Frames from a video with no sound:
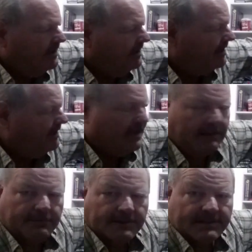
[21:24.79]

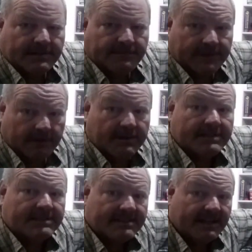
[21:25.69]
outputs to
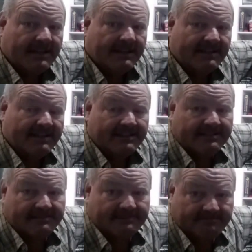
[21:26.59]
filaments
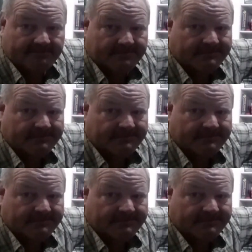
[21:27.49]
and